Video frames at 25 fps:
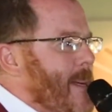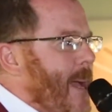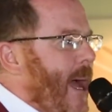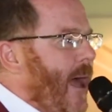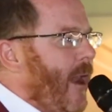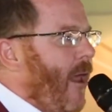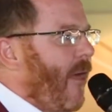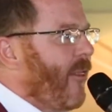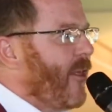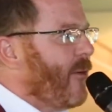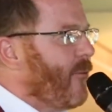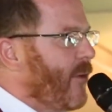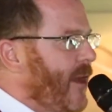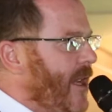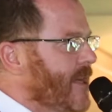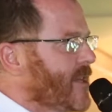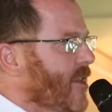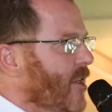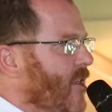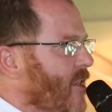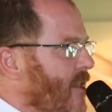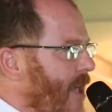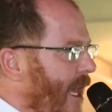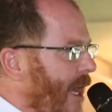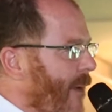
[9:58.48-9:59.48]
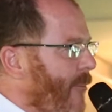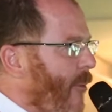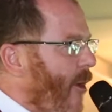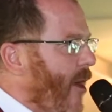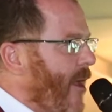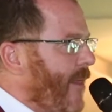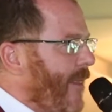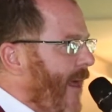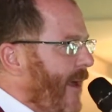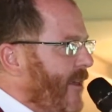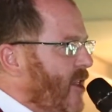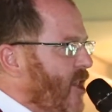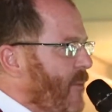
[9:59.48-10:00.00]
And I think we need to
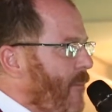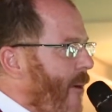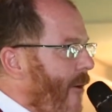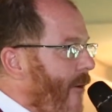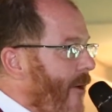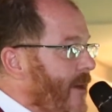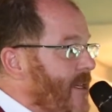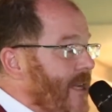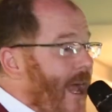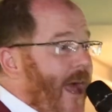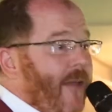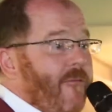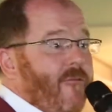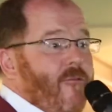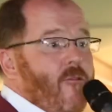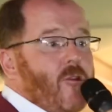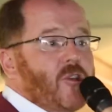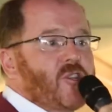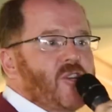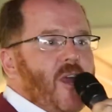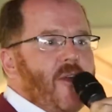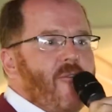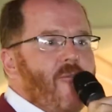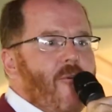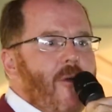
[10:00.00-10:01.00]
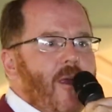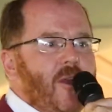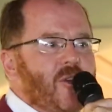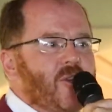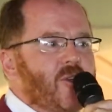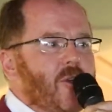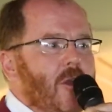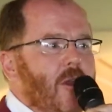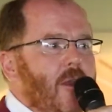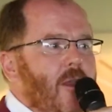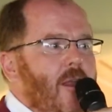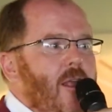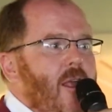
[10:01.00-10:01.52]
celebrate that spirit. And for a
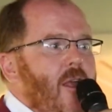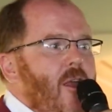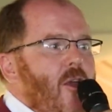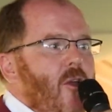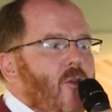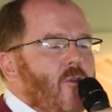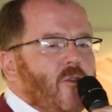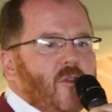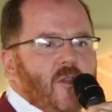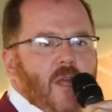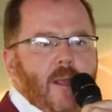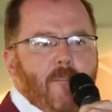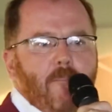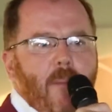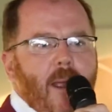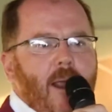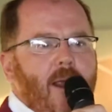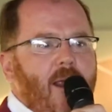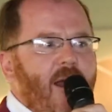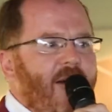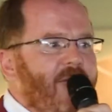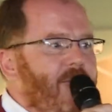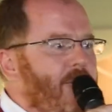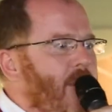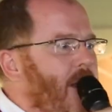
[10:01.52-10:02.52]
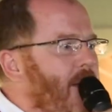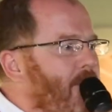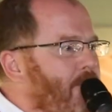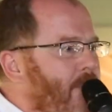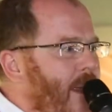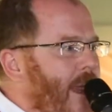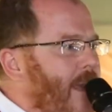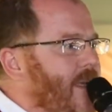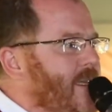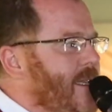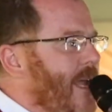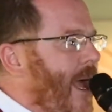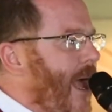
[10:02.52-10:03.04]
generation who see big government,
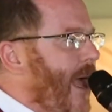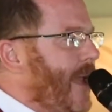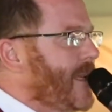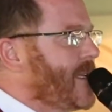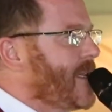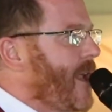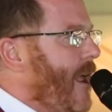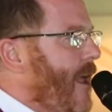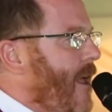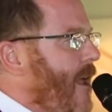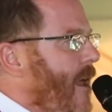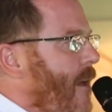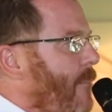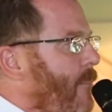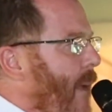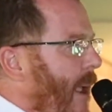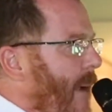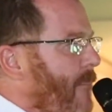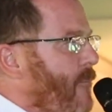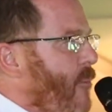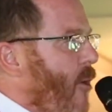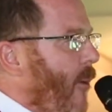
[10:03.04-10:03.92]
big debt, big